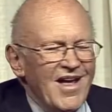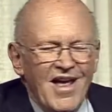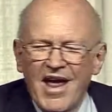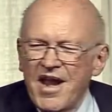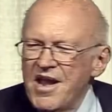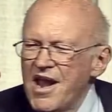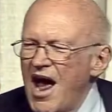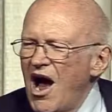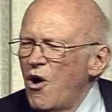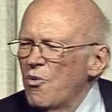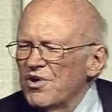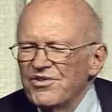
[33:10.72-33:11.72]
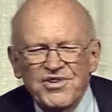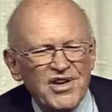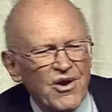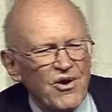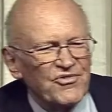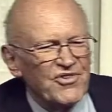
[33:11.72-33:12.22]
And now, with
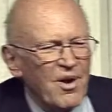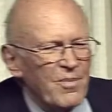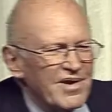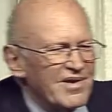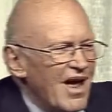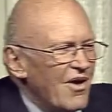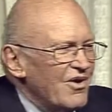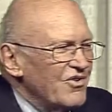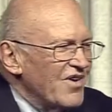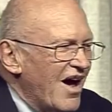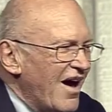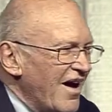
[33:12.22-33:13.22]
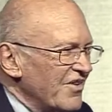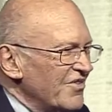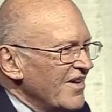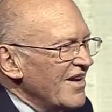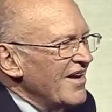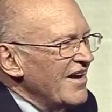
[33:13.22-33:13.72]
tears coming down his eyes,
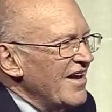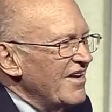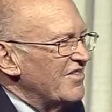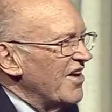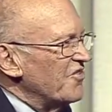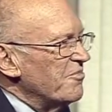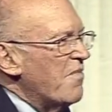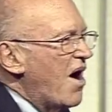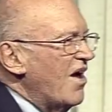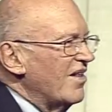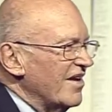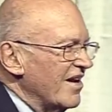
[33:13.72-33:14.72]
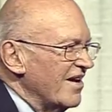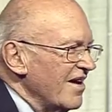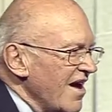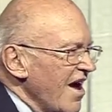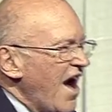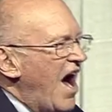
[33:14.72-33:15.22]
he says, Molly,
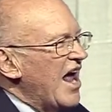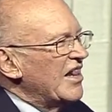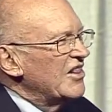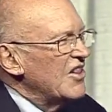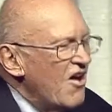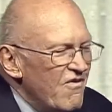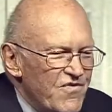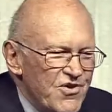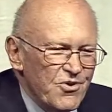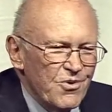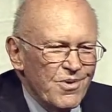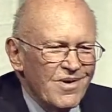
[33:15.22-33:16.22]
I love you.